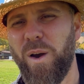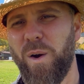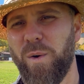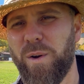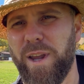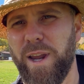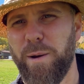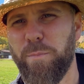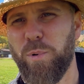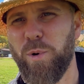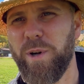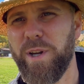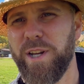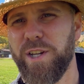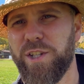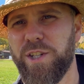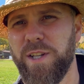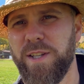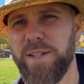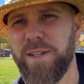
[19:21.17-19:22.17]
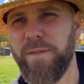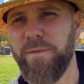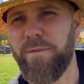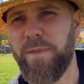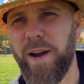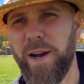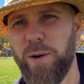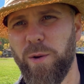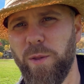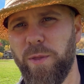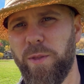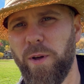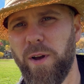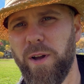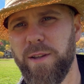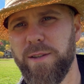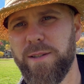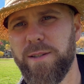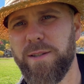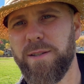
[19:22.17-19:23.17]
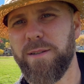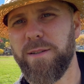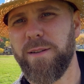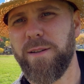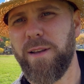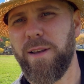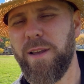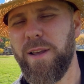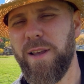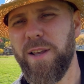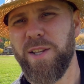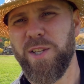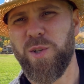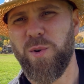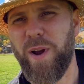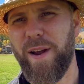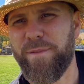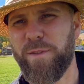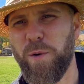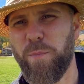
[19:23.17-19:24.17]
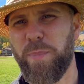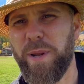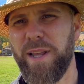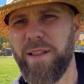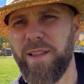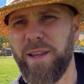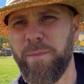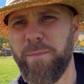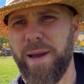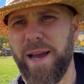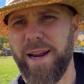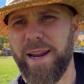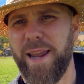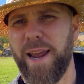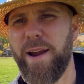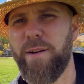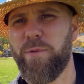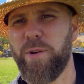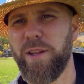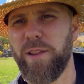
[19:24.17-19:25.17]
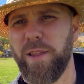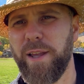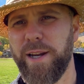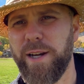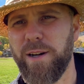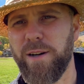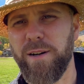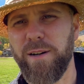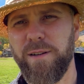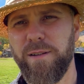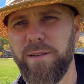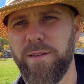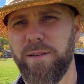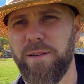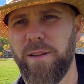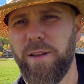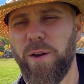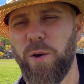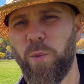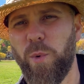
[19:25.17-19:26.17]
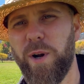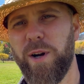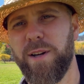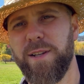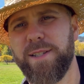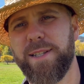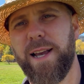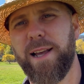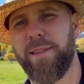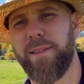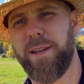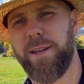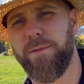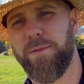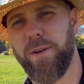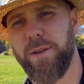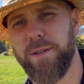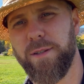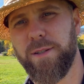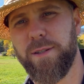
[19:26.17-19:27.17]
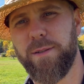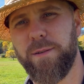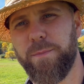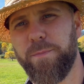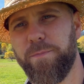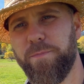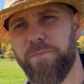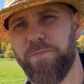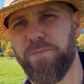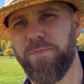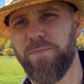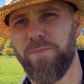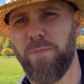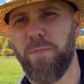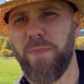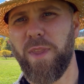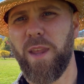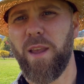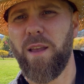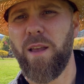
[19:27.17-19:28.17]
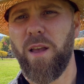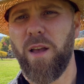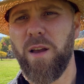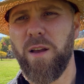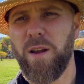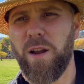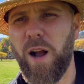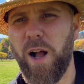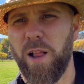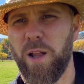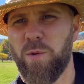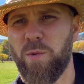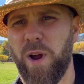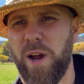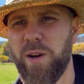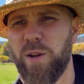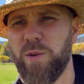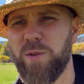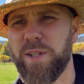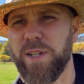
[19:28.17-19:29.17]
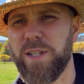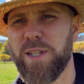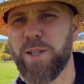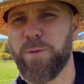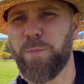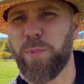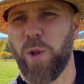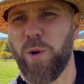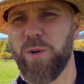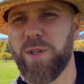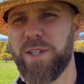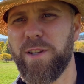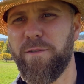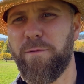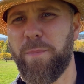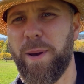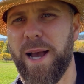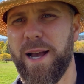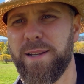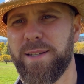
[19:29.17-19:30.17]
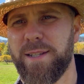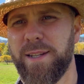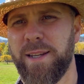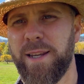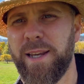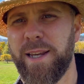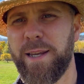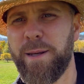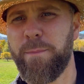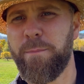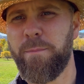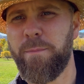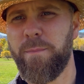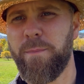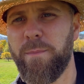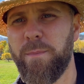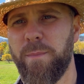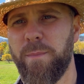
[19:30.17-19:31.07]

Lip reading: Okay, predictions and final thoughts. So after peeling back every layer, where does that leave us? Colorado's explosive passing game,